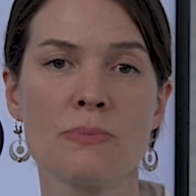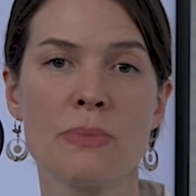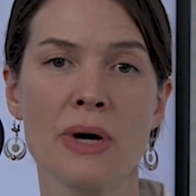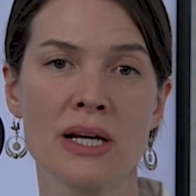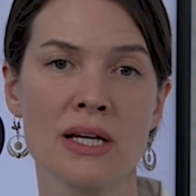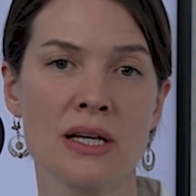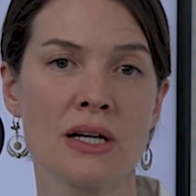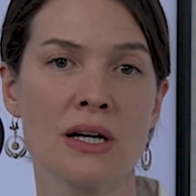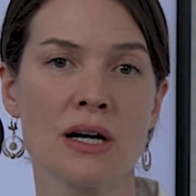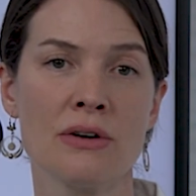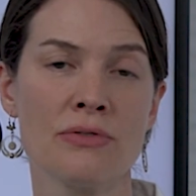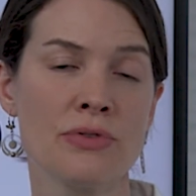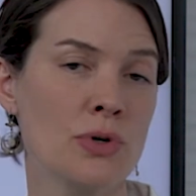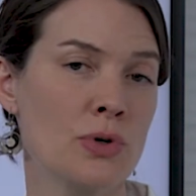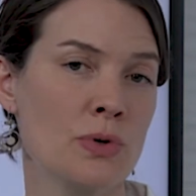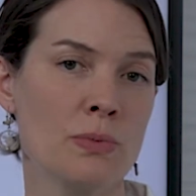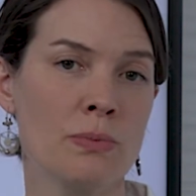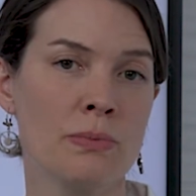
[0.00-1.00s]
many of
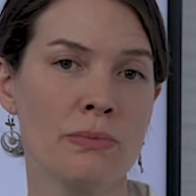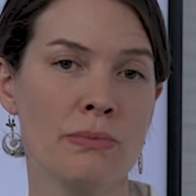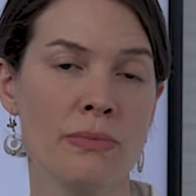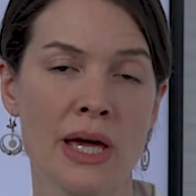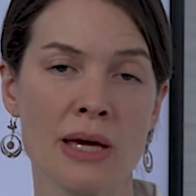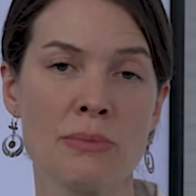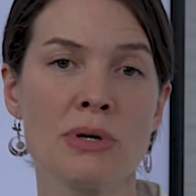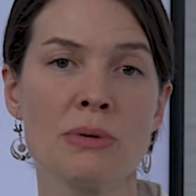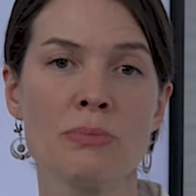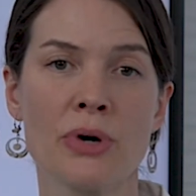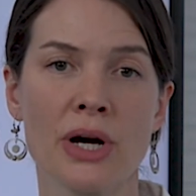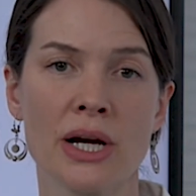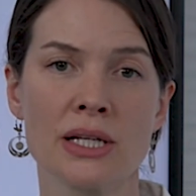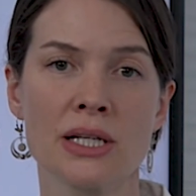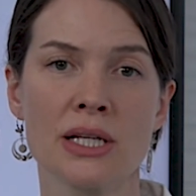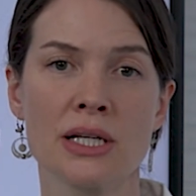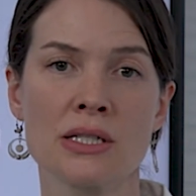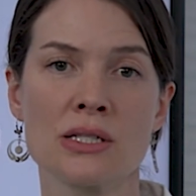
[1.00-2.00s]
whom may be
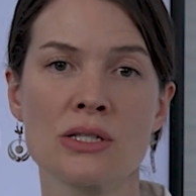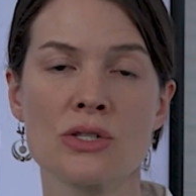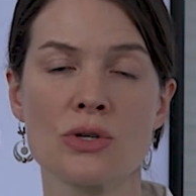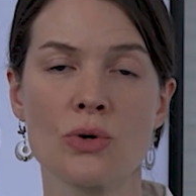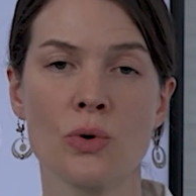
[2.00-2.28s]
pregnant